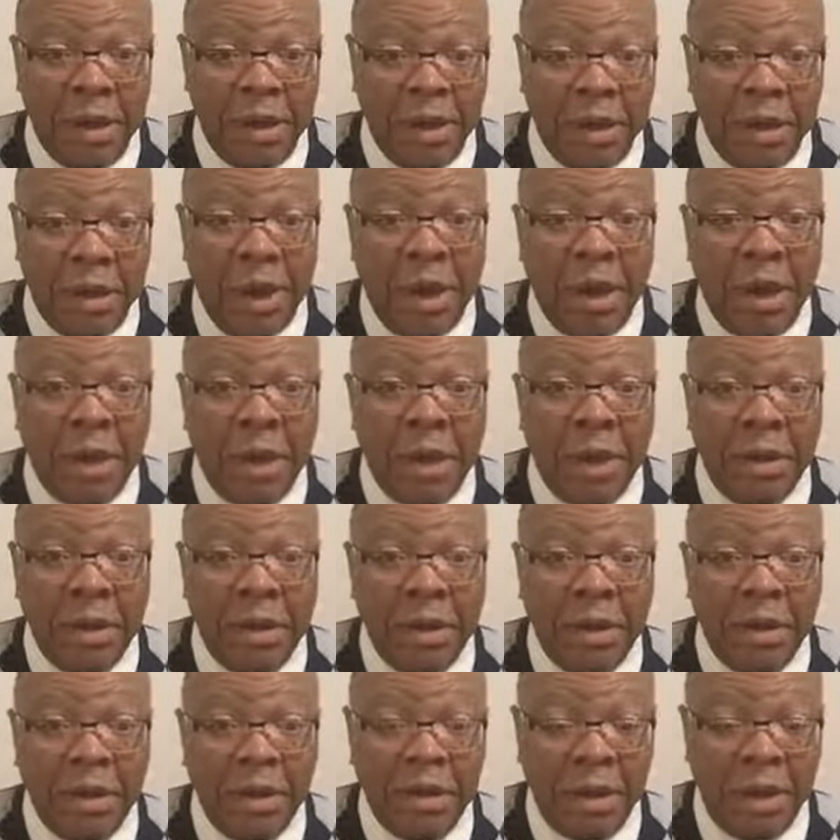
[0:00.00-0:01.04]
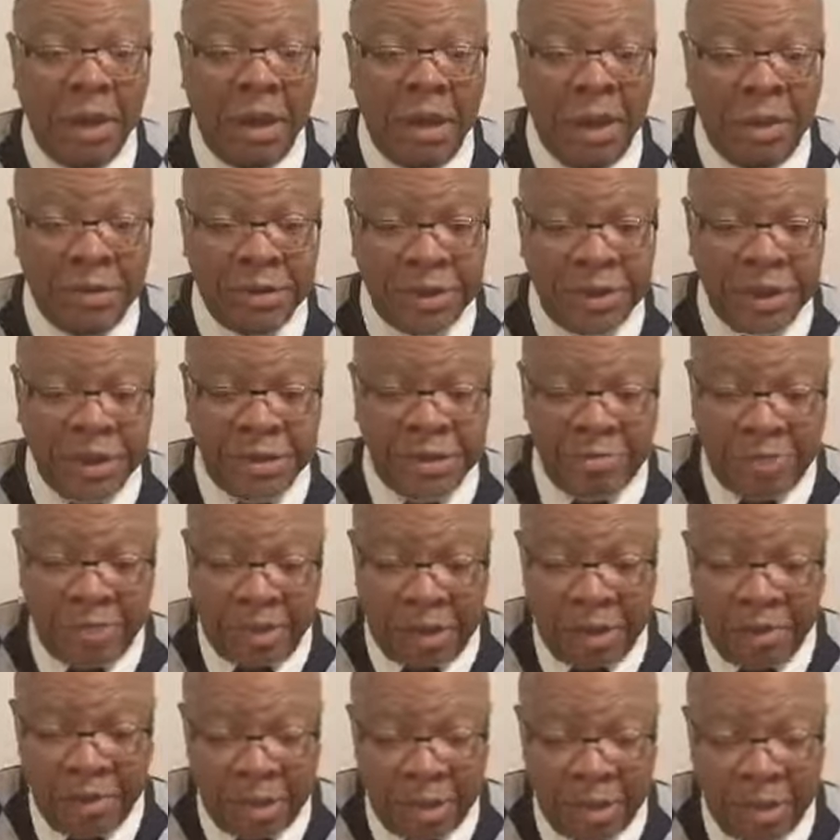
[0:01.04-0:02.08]
God loves his
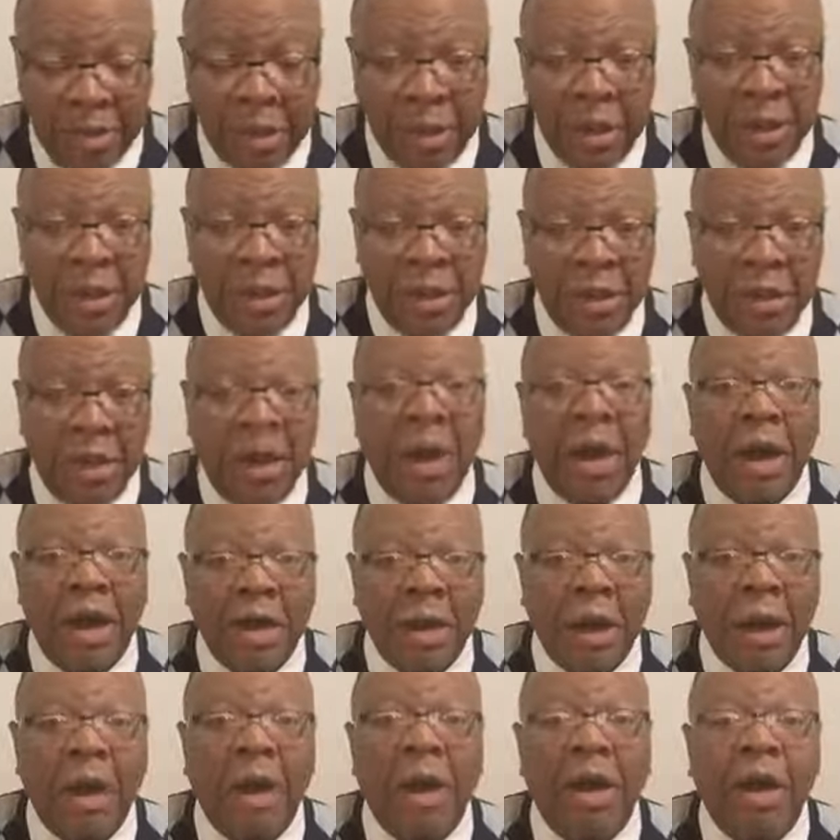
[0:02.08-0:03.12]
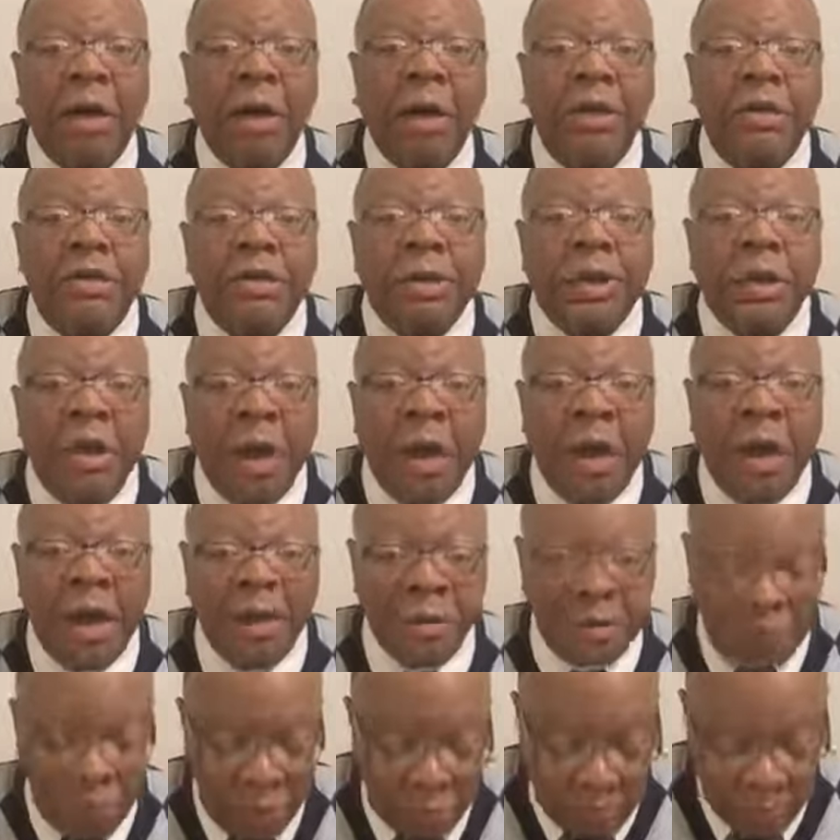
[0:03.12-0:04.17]
people. God honors
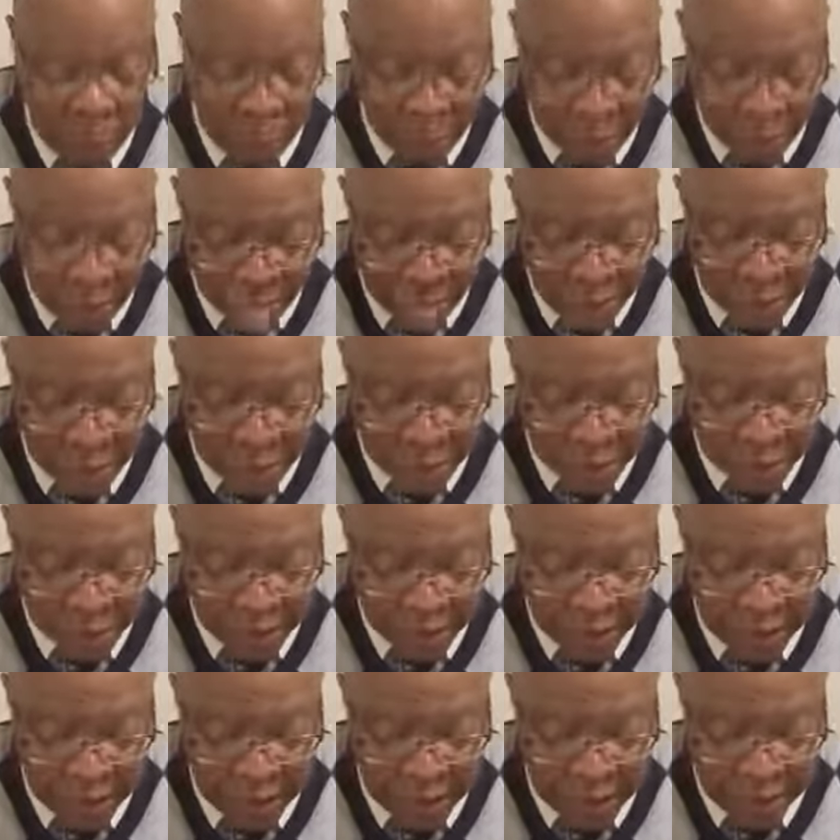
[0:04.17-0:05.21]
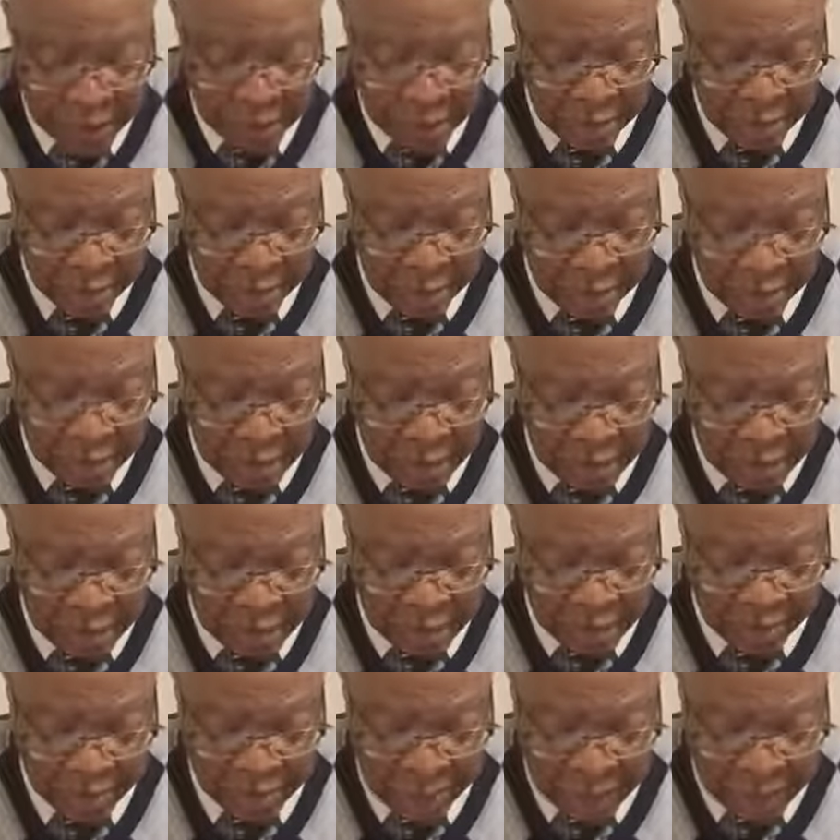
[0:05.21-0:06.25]
God's word. So then, with
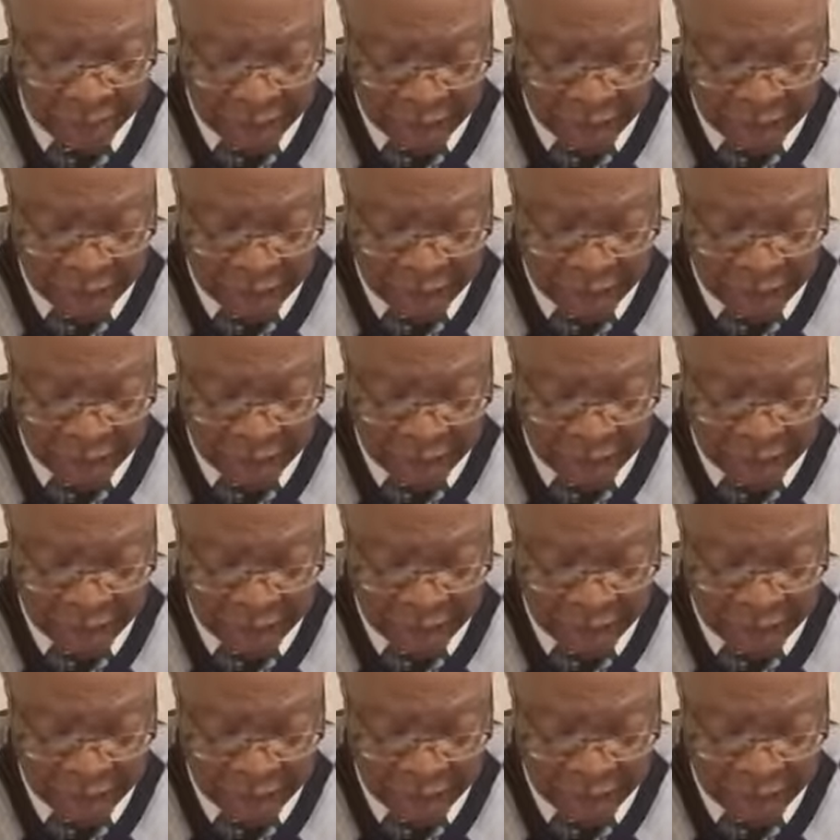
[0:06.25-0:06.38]
God being a